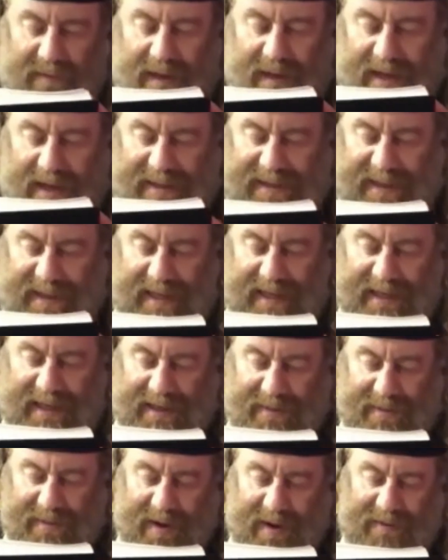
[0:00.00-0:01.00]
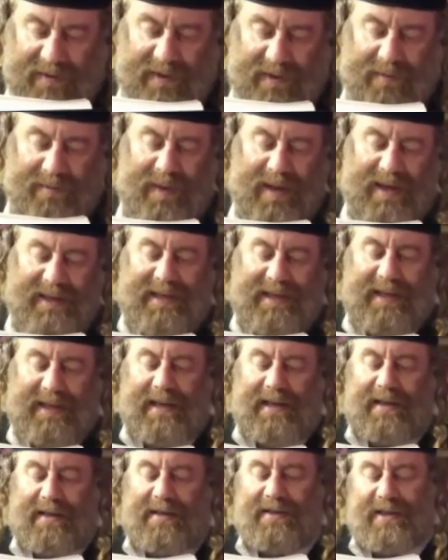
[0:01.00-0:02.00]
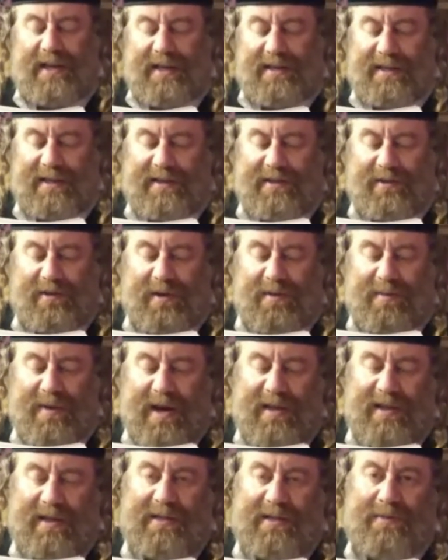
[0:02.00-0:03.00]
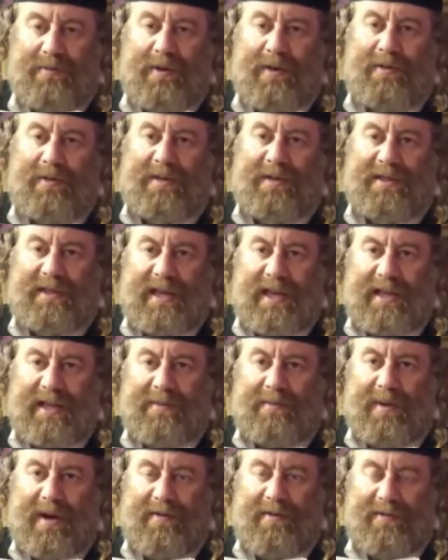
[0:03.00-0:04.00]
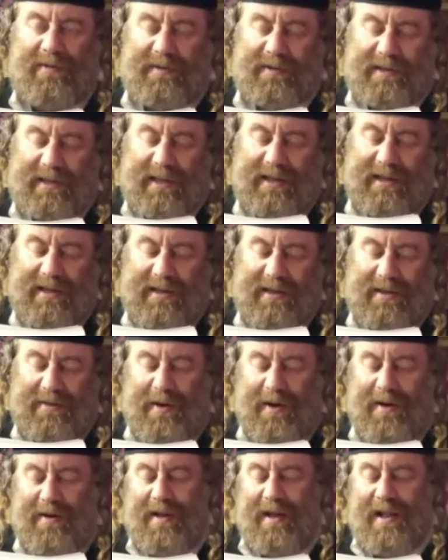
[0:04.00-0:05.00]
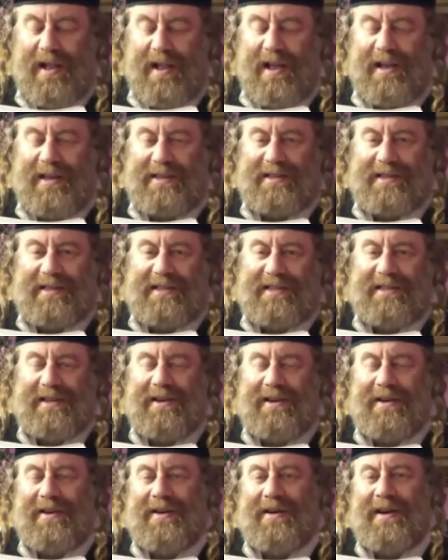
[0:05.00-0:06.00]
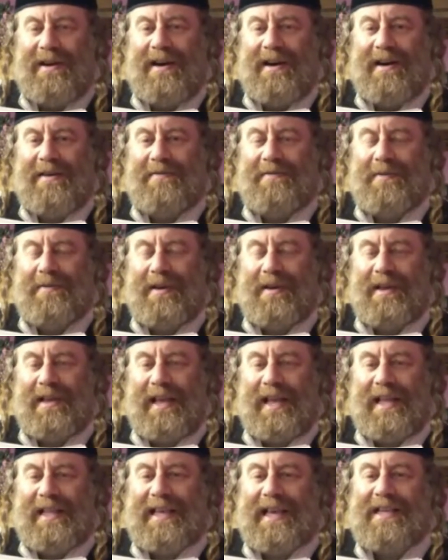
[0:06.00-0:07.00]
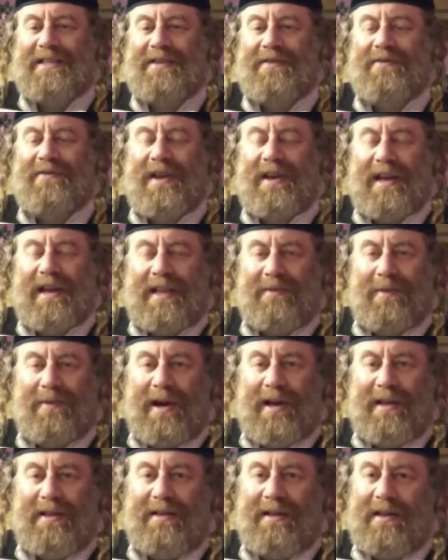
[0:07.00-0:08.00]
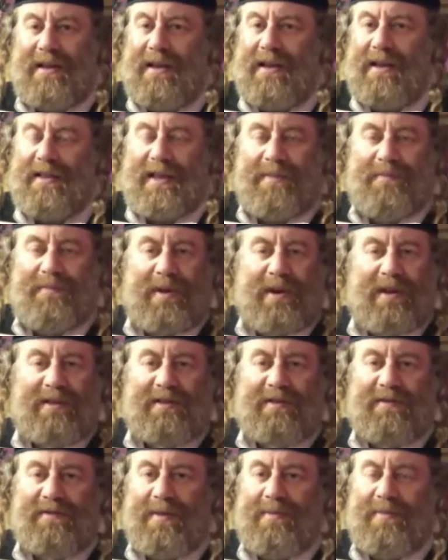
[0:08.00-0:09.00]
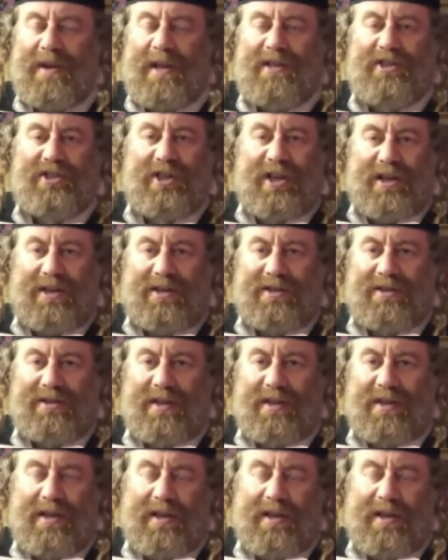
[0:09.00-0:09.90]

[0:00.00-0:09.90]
as stated above. So basically, just to remind us what we stated above. So in case of the red wine, the appearance of the bread changed.